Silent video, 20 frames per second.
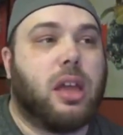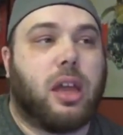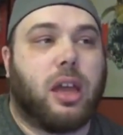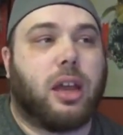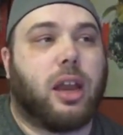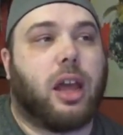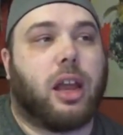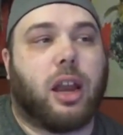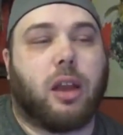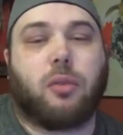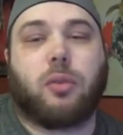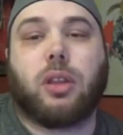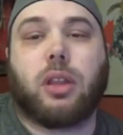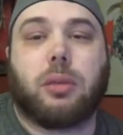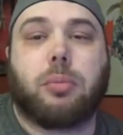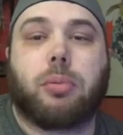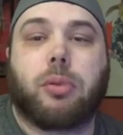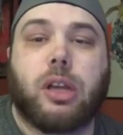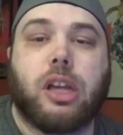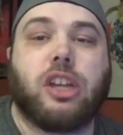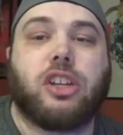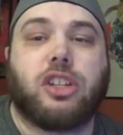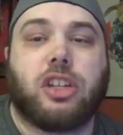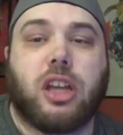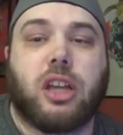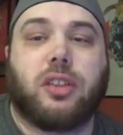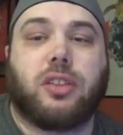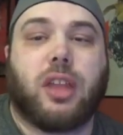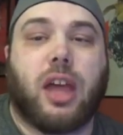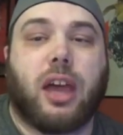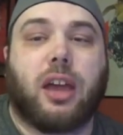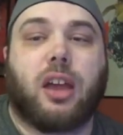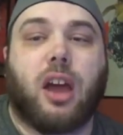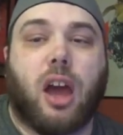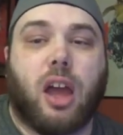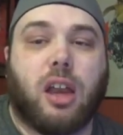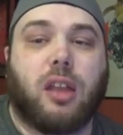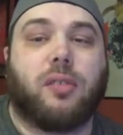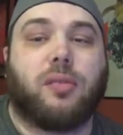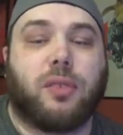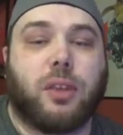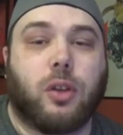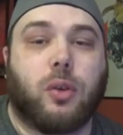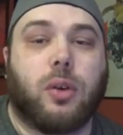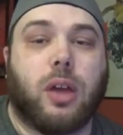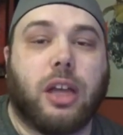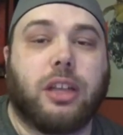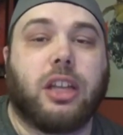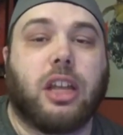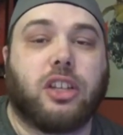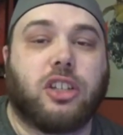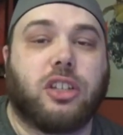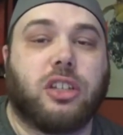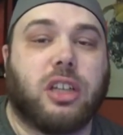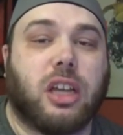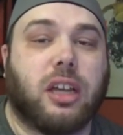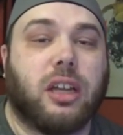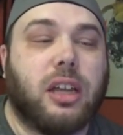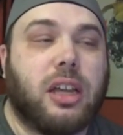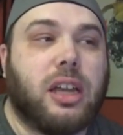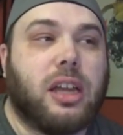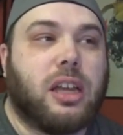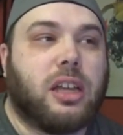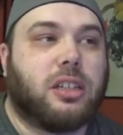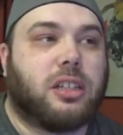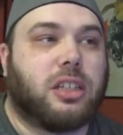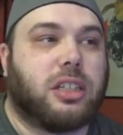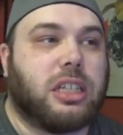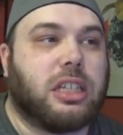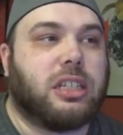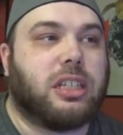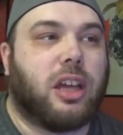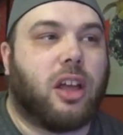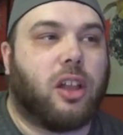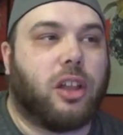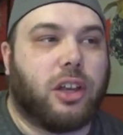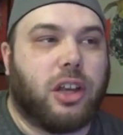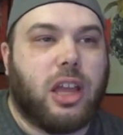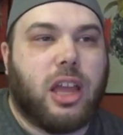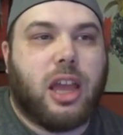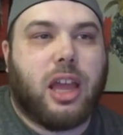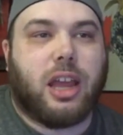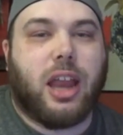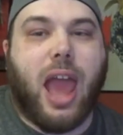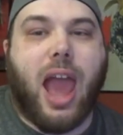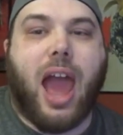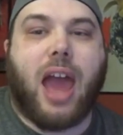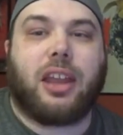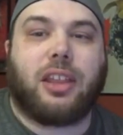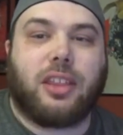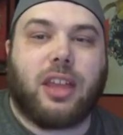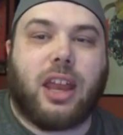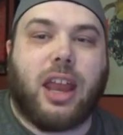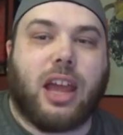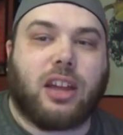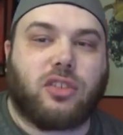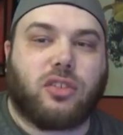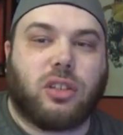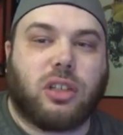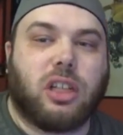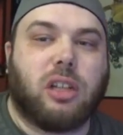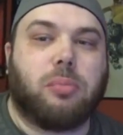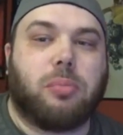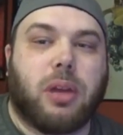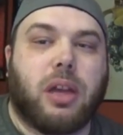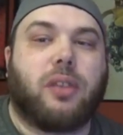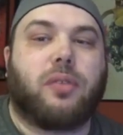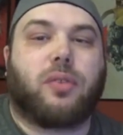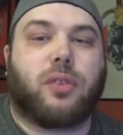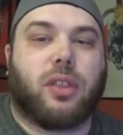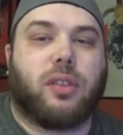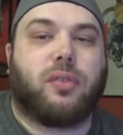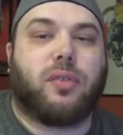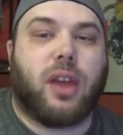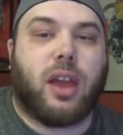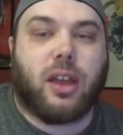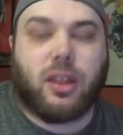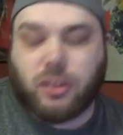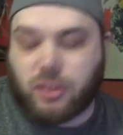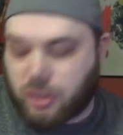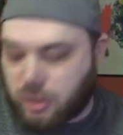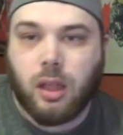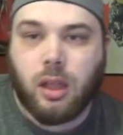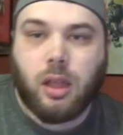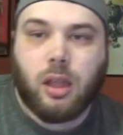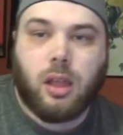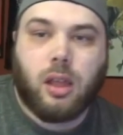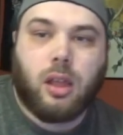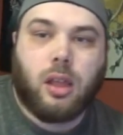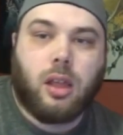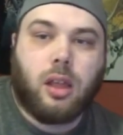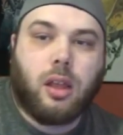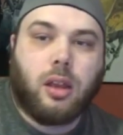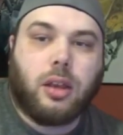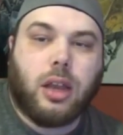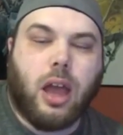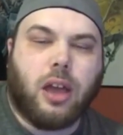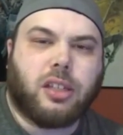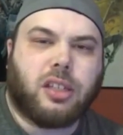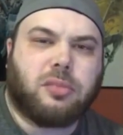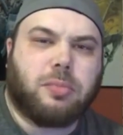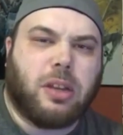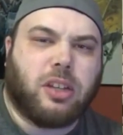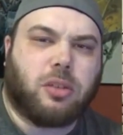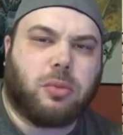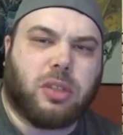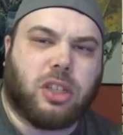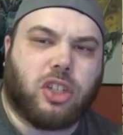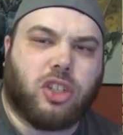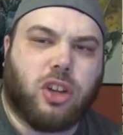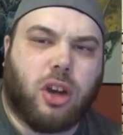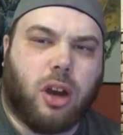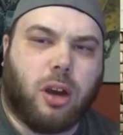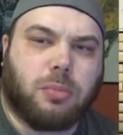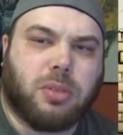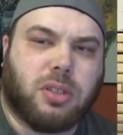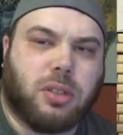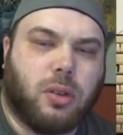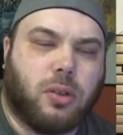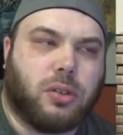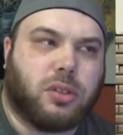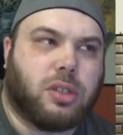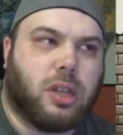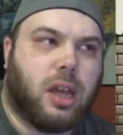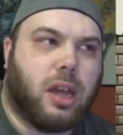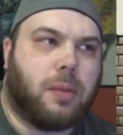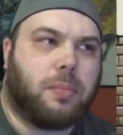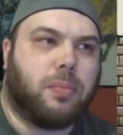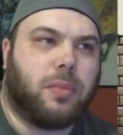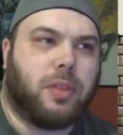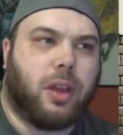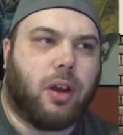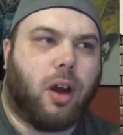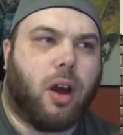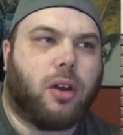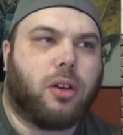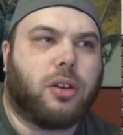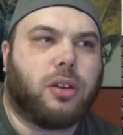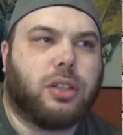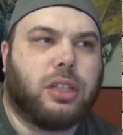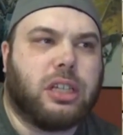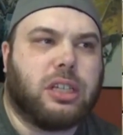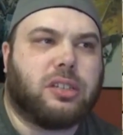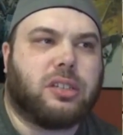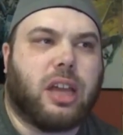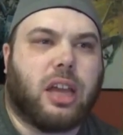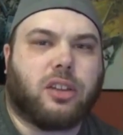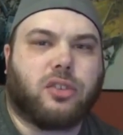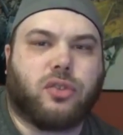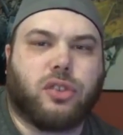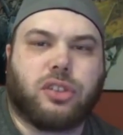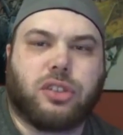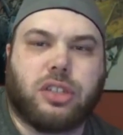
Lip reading: and I really appreciate that kind of, you know, attention to detail and adding that extra little bit for the fans. Now, as I mentioned with the charm stones, there are these extra